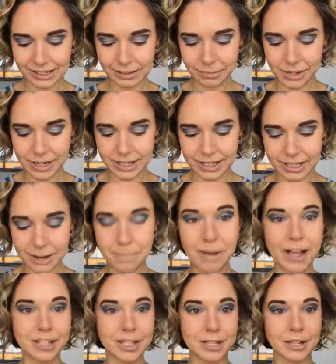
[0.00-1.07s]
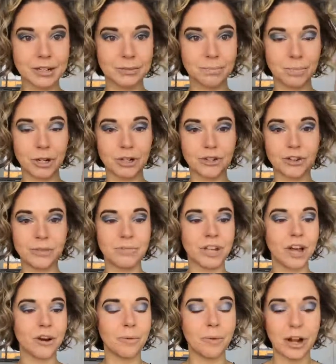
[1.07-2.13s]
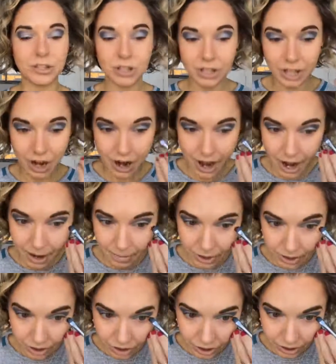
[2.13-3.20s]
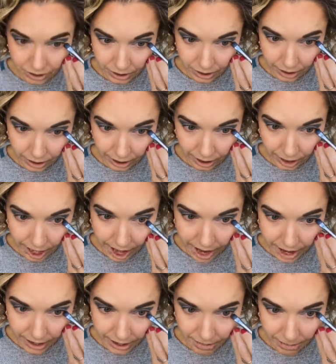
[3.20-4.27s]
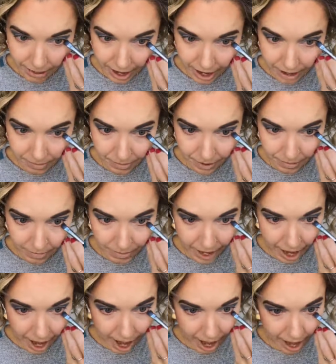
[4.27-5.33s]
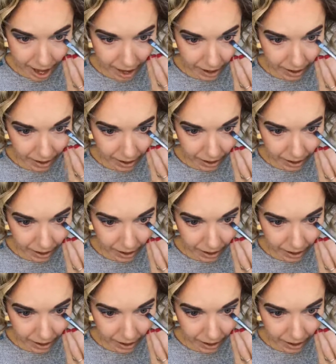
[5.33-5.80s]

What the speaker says: I'm gonna dip my Blurred Cream Shadow brush in there, and I'm gonna just line the bottom of my eye